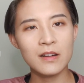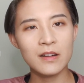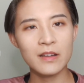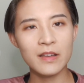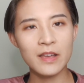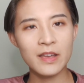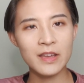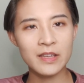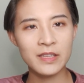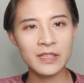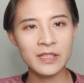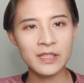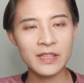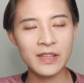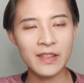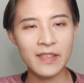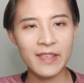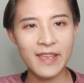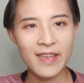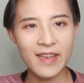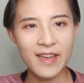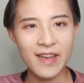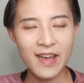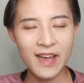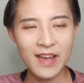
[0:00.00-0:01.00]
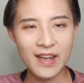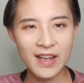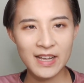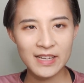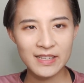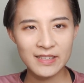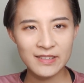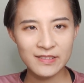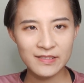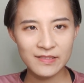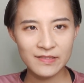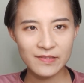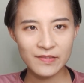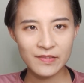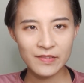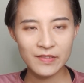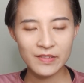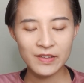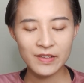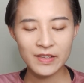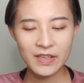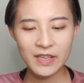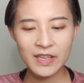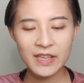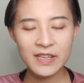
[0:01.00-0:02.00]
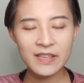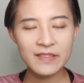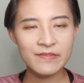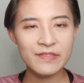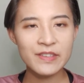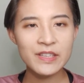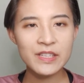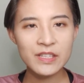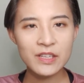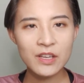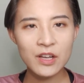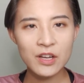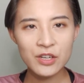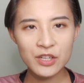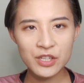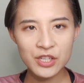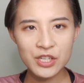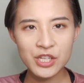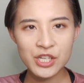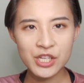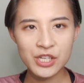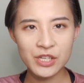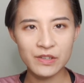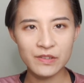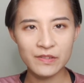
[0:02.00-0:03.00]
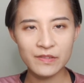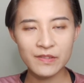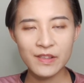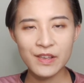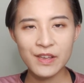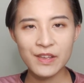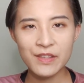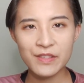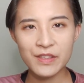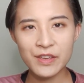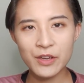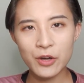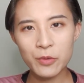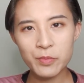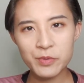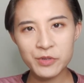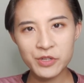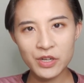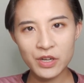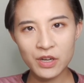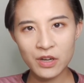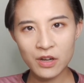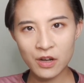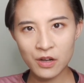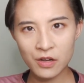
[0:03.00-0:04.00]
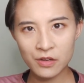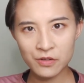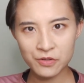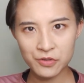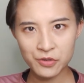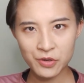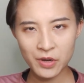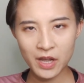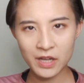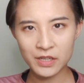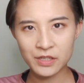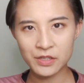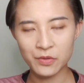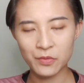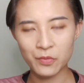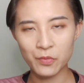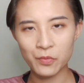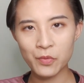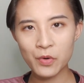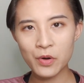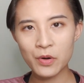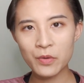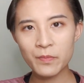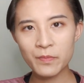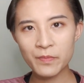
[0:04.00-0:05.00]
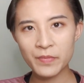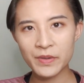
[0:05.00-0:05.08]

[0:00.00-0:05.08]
And in this condition, the option contract won't